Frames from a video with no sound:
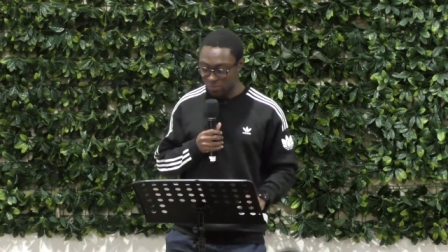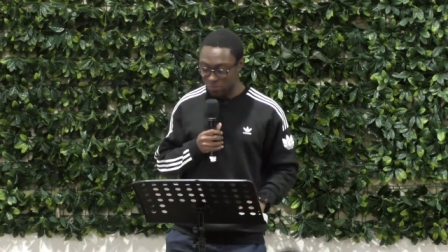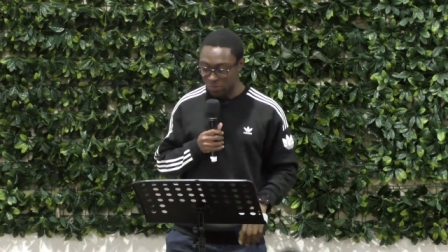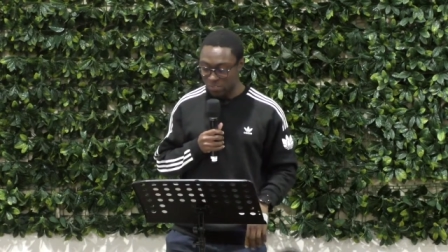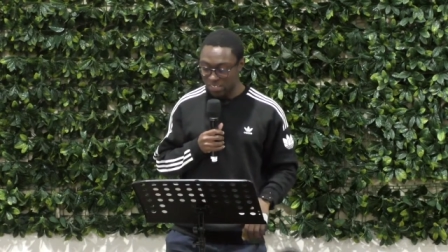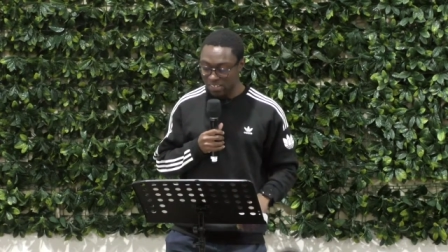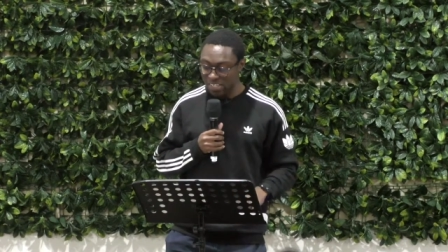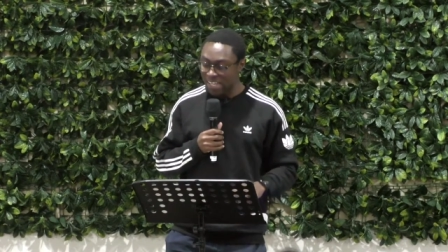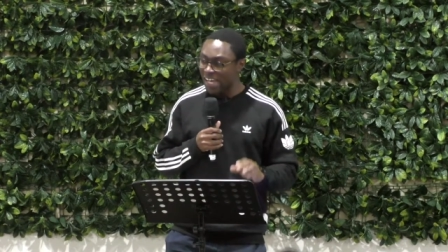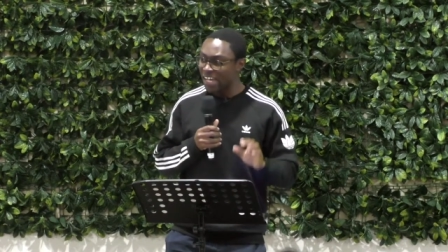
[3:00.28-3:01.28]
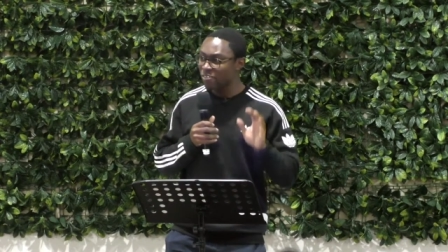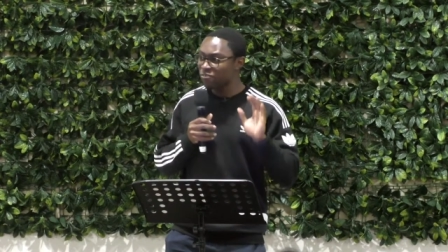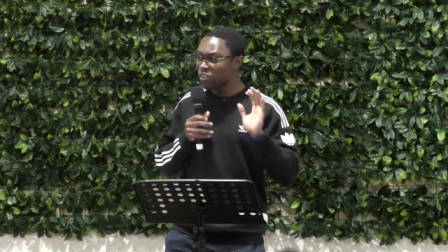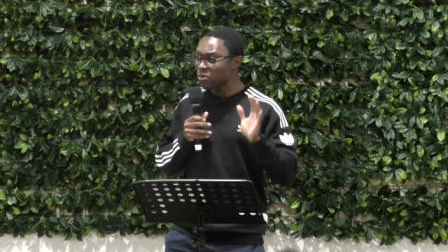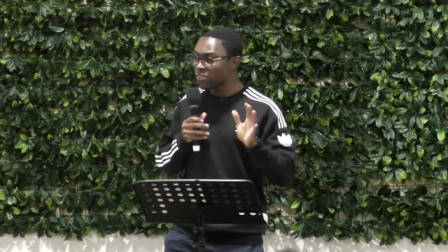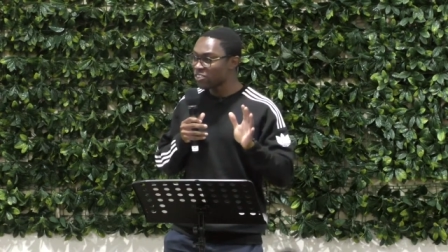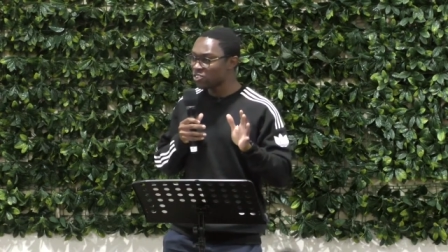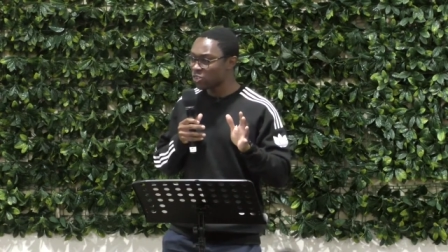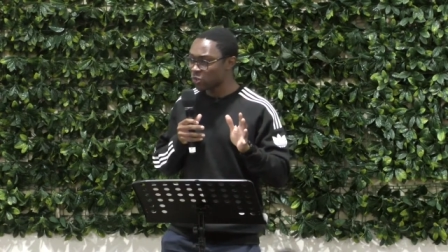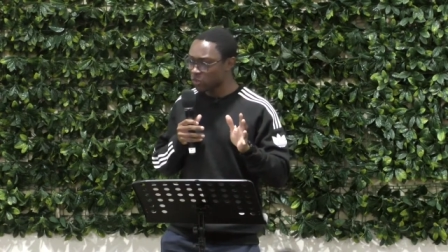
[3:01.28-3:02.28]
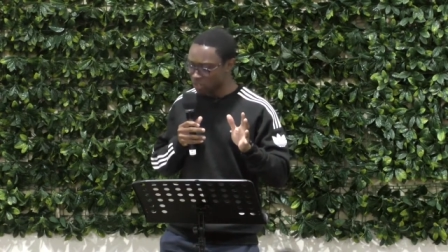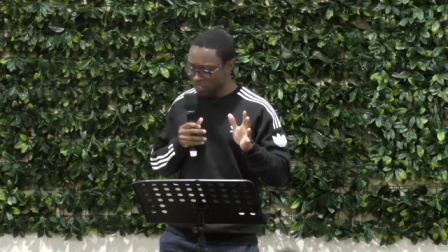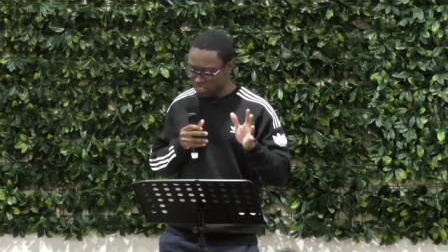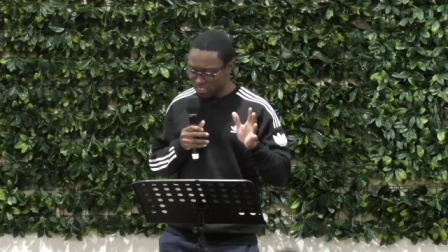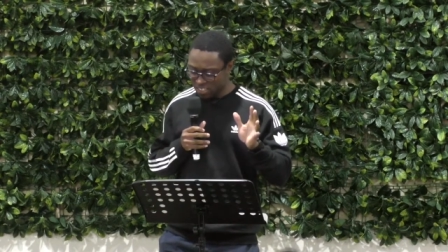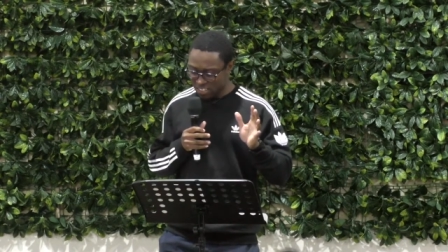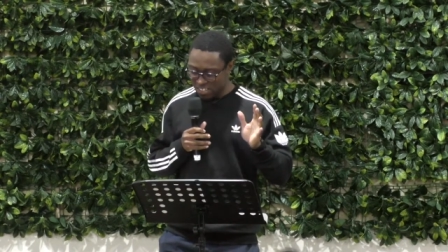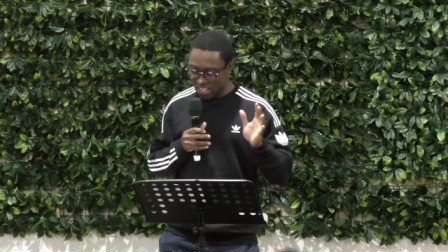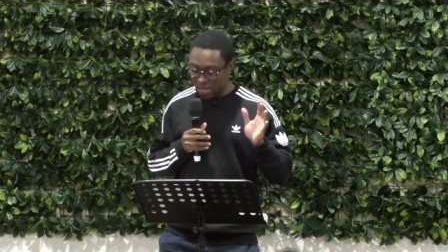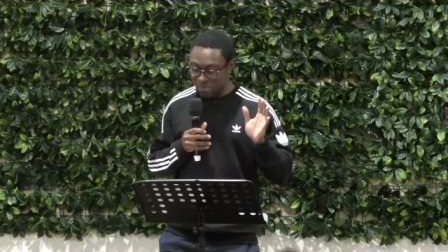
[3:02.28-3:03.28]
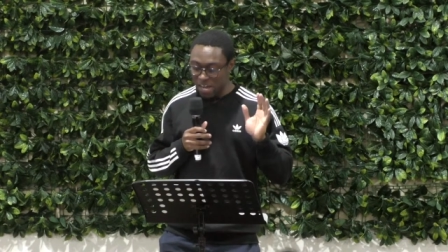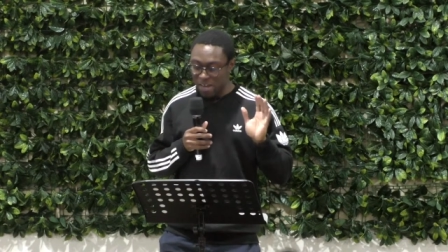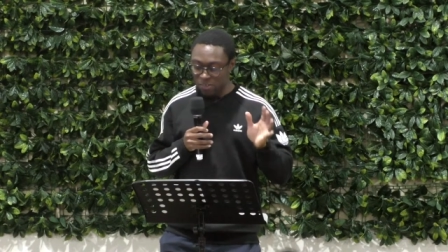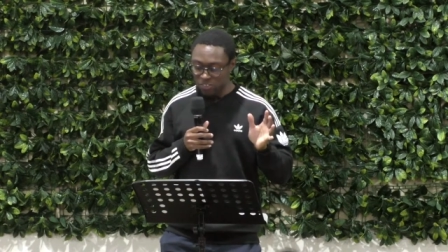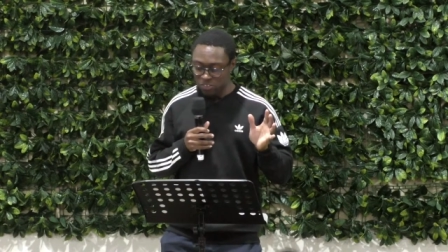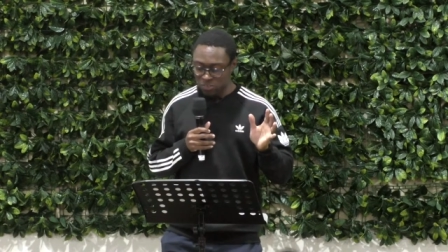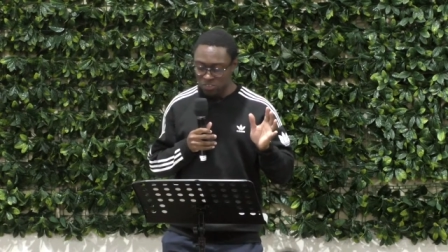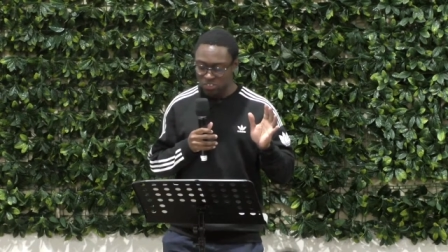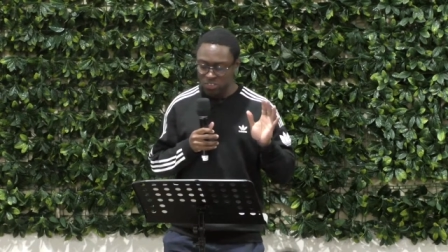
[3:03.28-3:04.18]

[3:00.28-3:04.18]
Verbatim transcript: footballer. And from this talk, um, I want you to